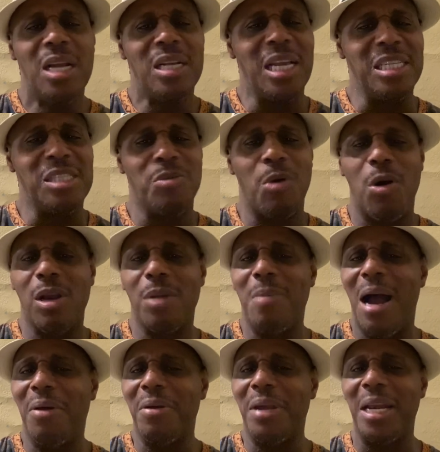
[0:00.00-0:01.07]
it's all
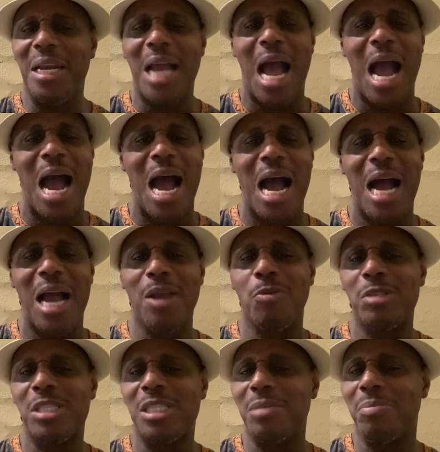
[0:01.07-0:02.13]
about getting high
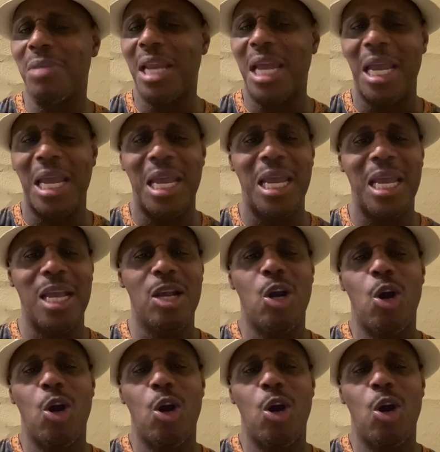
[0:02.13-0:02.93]
on some lean,